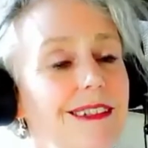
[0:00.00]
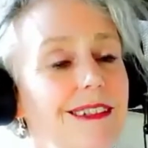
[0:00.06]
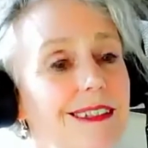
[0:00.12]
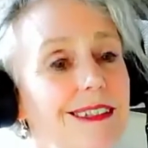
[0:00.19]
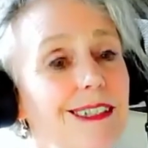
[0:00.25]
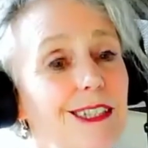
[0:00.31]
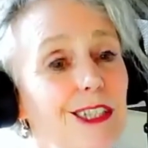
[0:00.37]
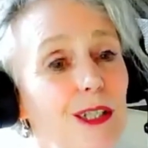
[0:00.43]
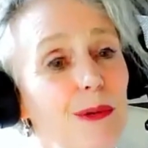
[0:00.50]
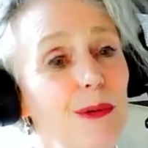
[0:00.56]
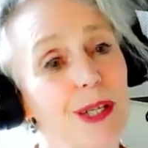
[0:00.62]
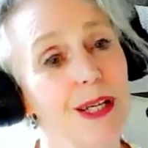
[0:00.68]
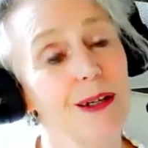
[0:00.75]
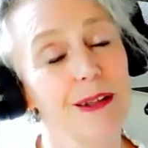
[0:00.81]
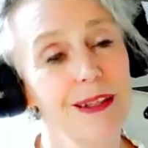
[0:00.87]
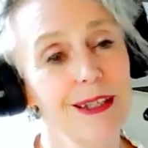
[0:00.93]
Mm-hmm. So, yeah,
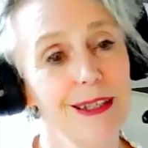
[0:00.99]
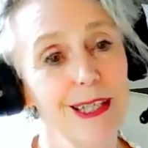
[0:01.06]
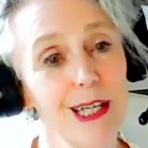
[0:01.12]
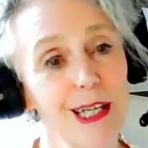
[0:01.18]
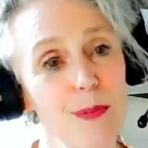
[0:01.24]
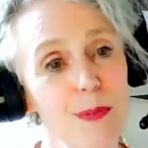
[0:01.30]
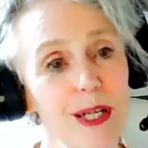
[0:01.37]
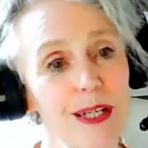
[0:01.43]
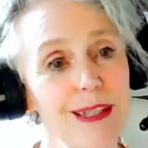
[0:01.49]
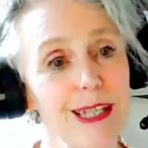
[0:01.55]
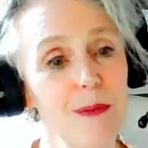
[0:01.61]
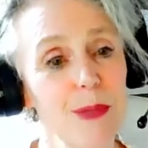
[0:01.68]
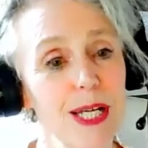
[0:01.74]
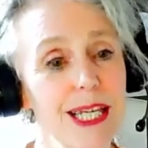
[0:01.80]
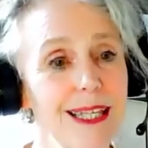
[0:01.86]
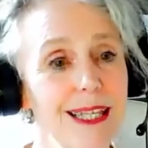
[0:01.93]
I think they're my they're
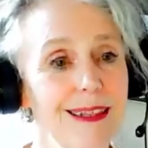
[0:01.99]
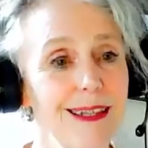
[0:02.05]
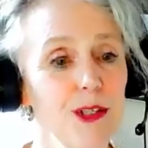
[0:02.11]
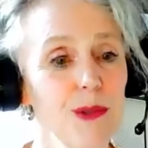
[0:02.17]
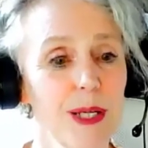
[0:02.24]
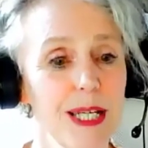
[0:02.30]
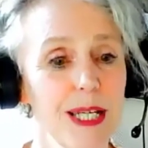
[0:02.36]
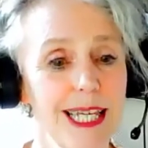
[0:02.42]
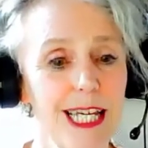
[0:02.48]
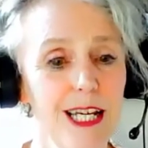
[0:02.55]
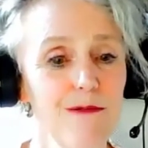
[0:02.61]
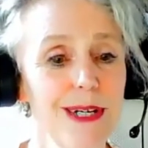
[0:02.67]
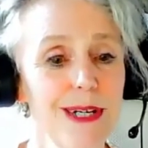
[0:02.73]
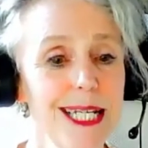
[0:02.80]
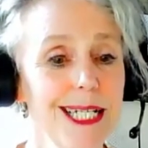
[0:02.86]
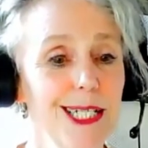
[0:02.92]
my those are my key
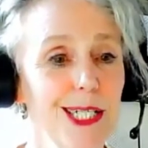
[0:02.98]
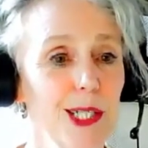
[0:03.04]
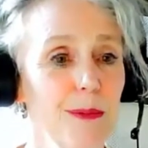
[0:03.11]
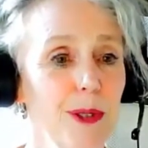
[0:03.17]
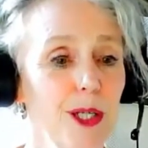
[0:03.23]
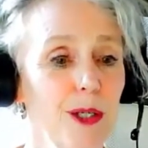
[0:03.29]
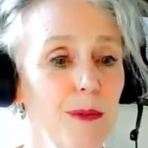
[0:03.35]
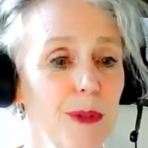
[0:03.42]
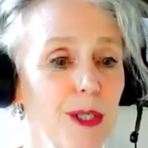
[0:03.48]
reads at the moment.